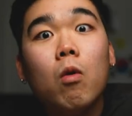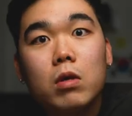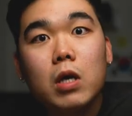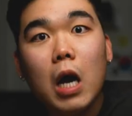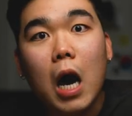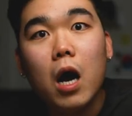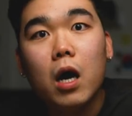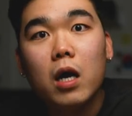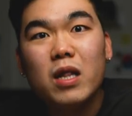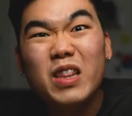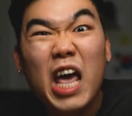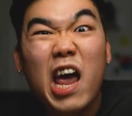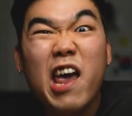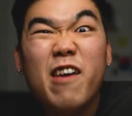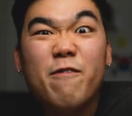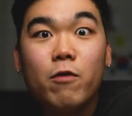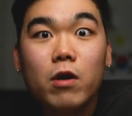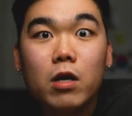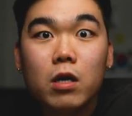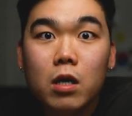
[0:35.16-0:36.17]
yeah,
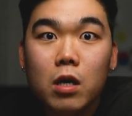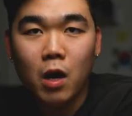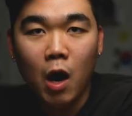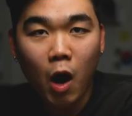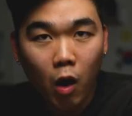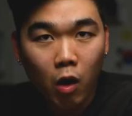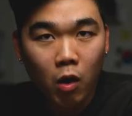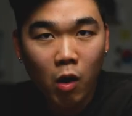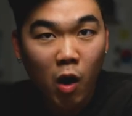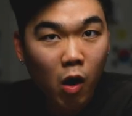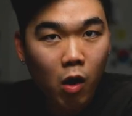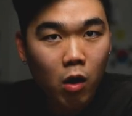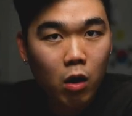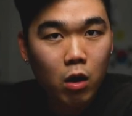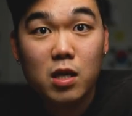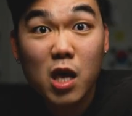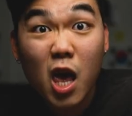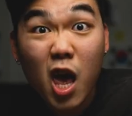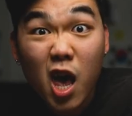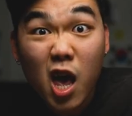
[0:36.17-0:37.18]
neighbor, ho ho,
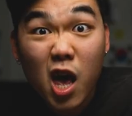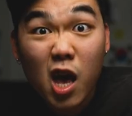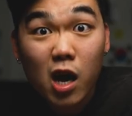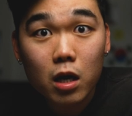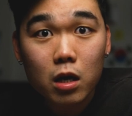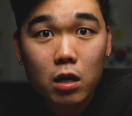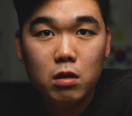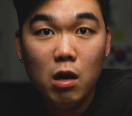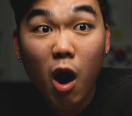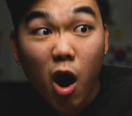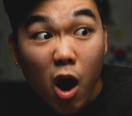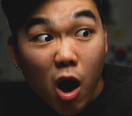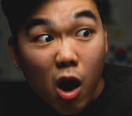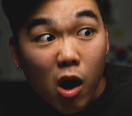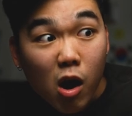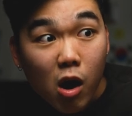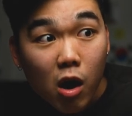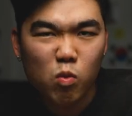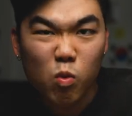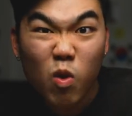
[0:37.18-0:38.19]
yeah, ho,
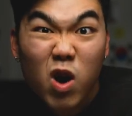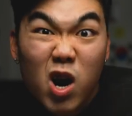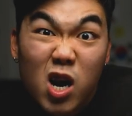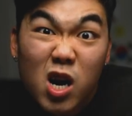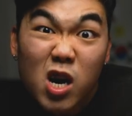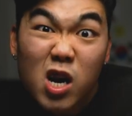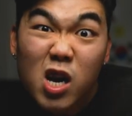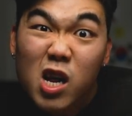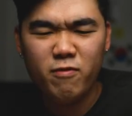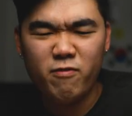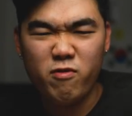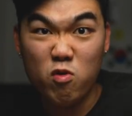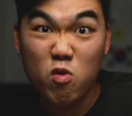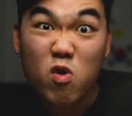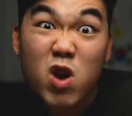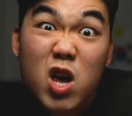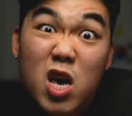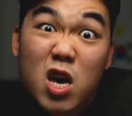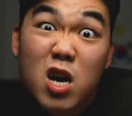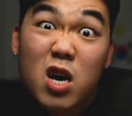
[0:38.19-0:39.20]
what, for
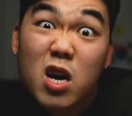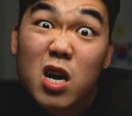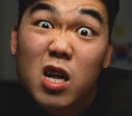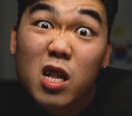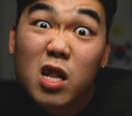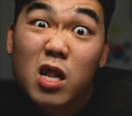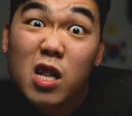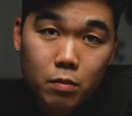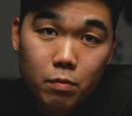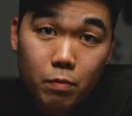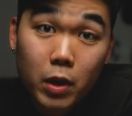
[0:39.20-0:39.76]
real?